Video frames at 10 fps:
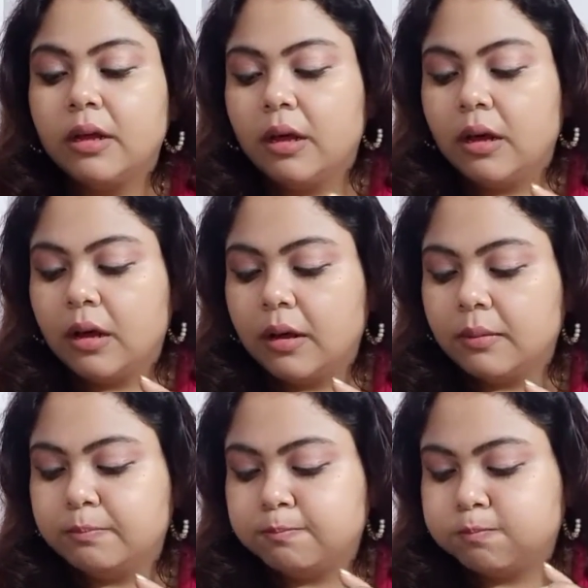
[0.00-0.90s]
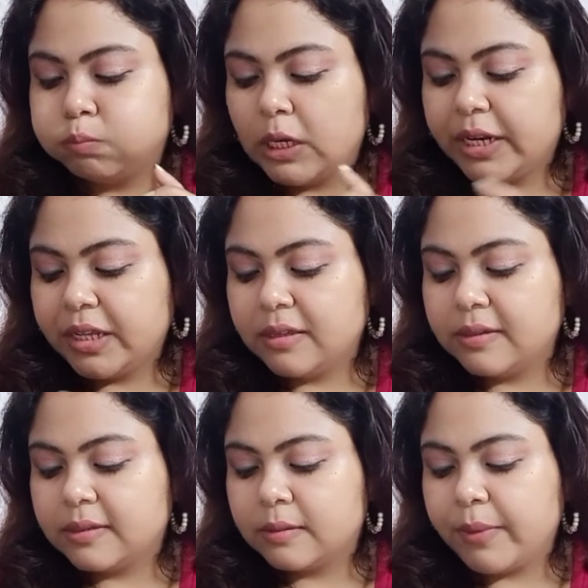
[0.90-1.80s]
Uh, It
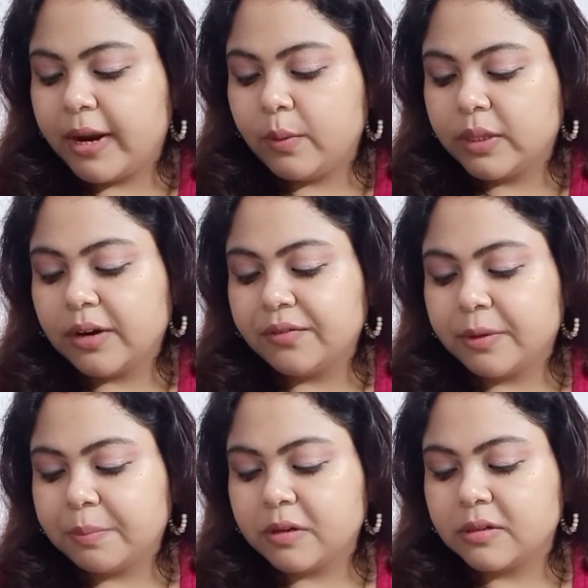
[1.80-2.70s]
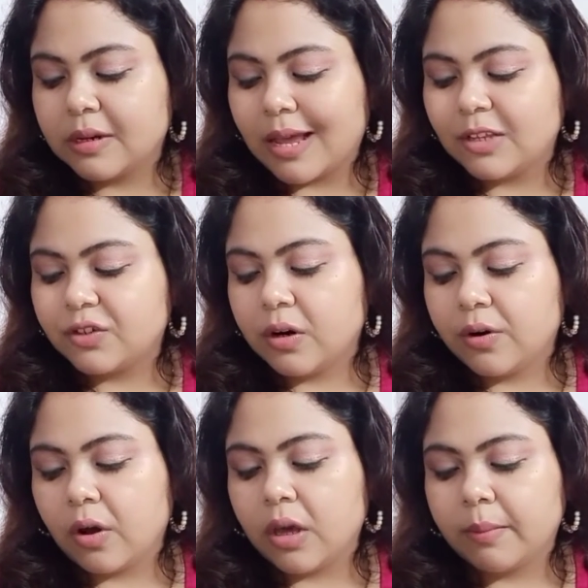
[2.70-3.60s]
is made with one hundred percent natural
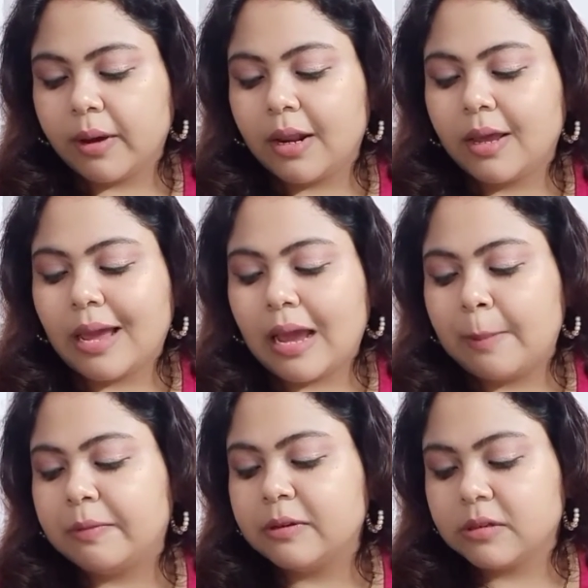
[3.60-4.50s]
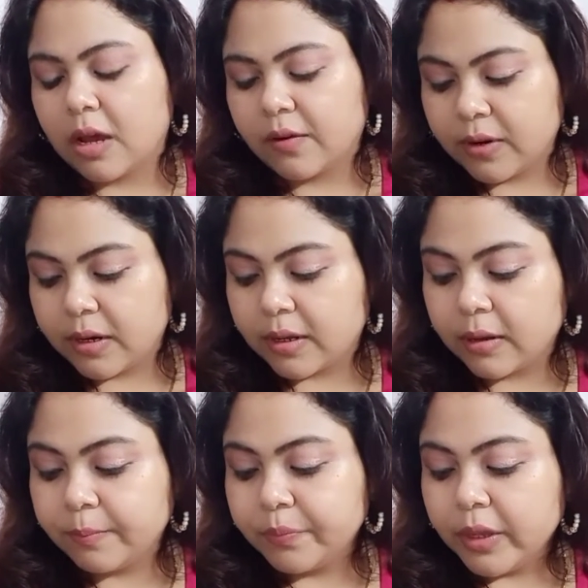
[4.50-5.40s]
raw Himalayan apple cider vinegar.
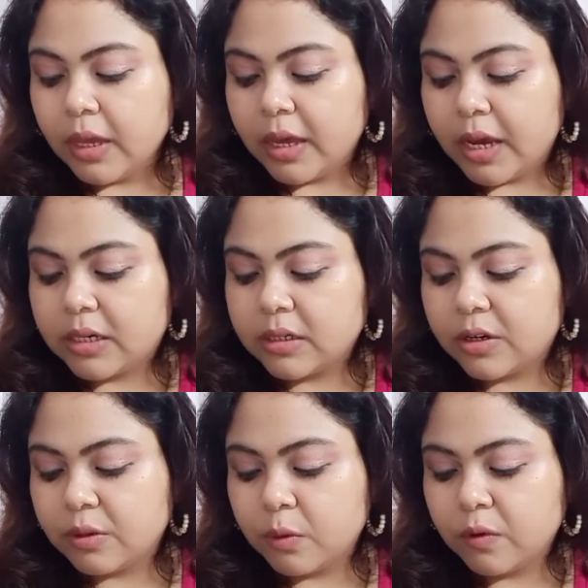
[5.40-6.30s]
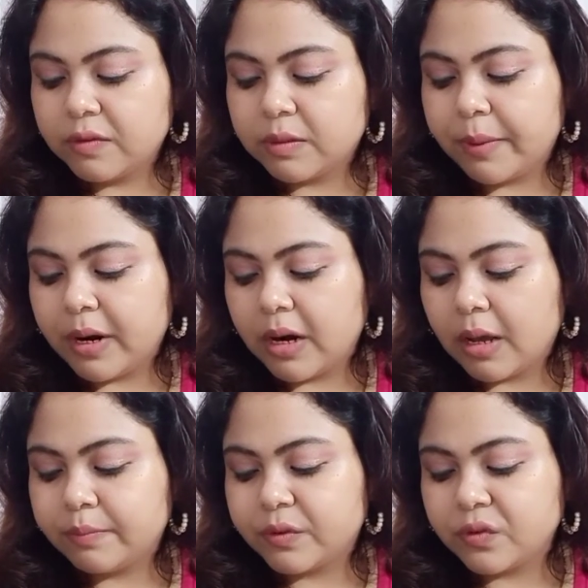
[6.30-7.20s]
It removes
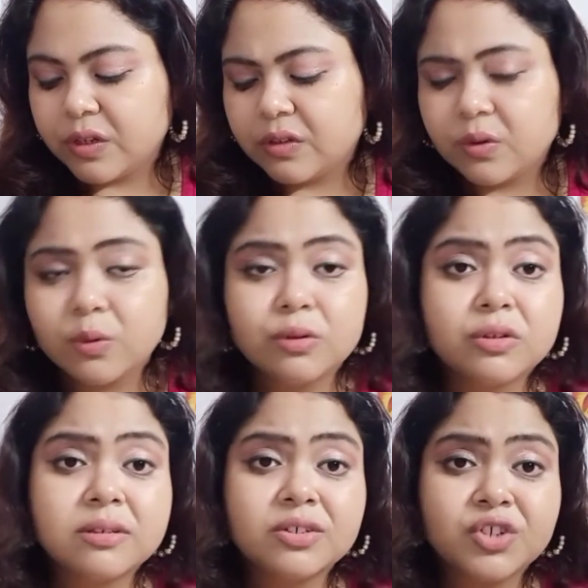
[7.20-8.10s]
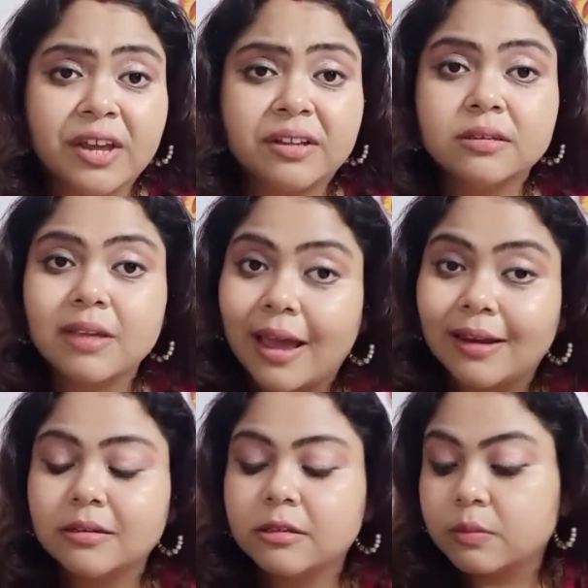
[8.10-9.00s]
buildups, restores shines
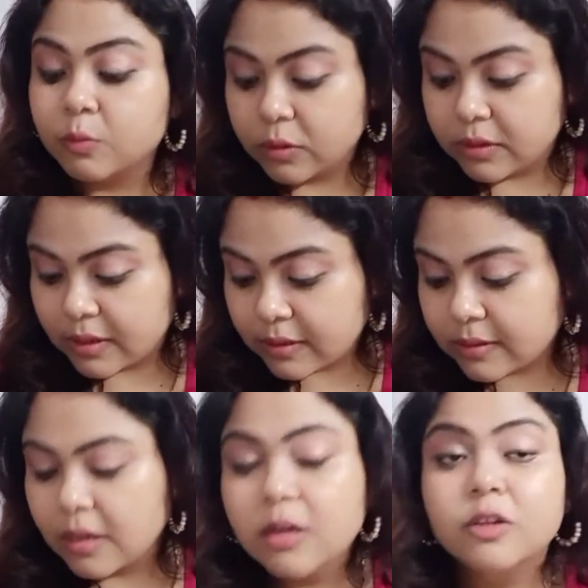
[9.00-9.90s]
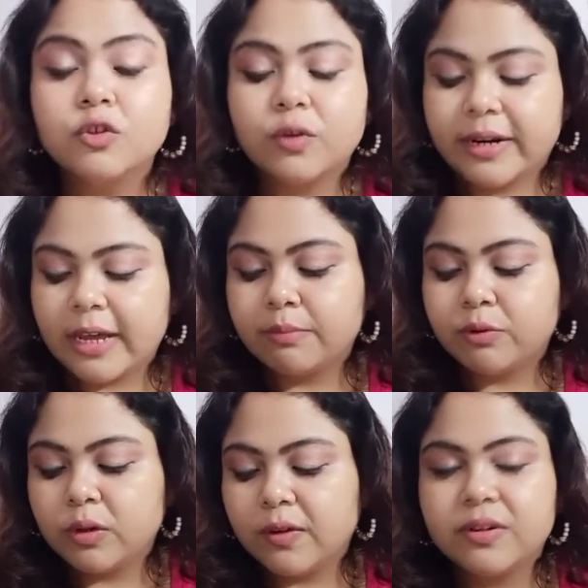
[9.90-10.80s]
and smoothness. So it helped
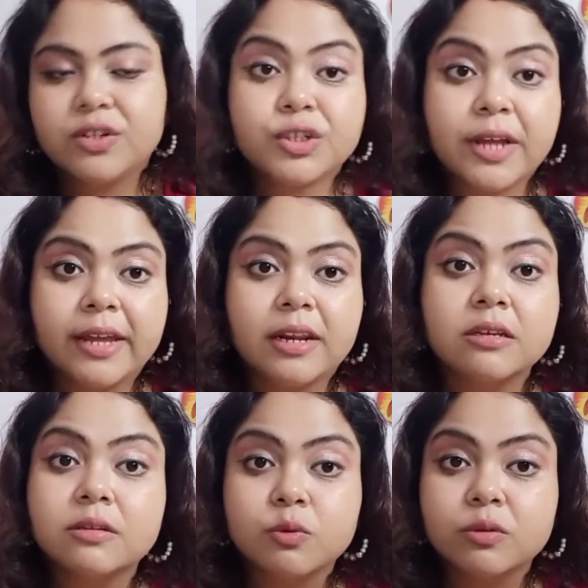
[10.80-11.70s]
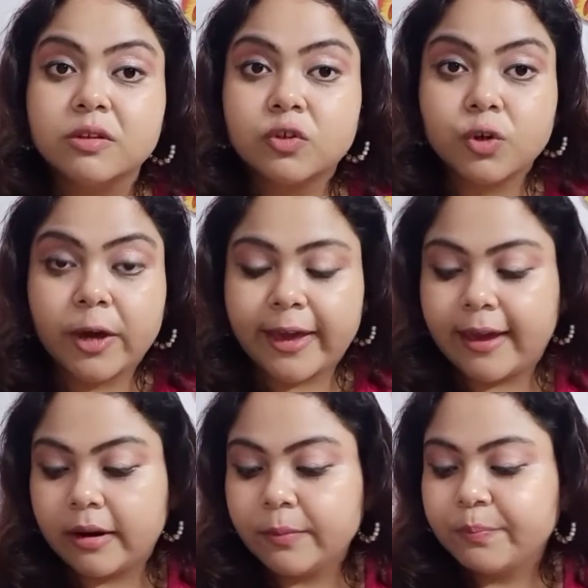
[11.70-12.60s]
to give a shine and smoothness to your
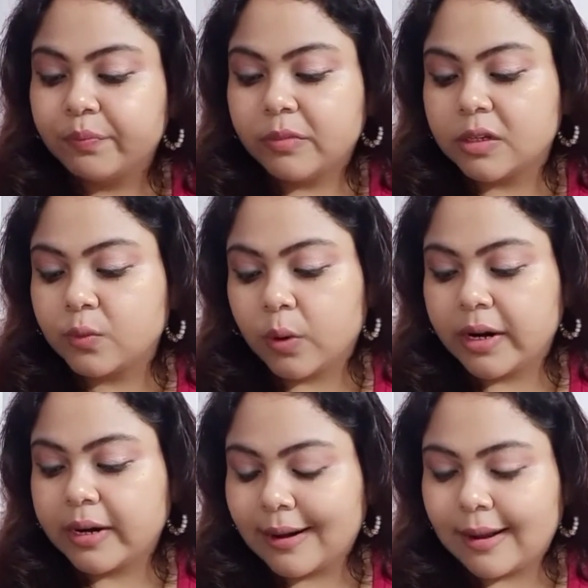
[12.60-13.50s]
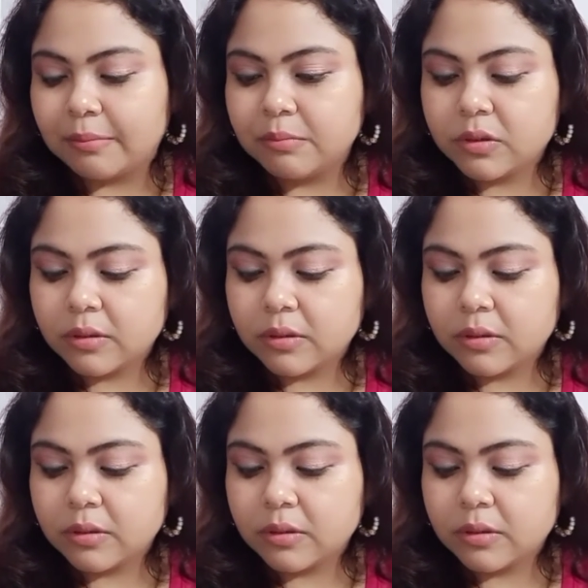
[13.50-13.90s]
hair. That's what it claims.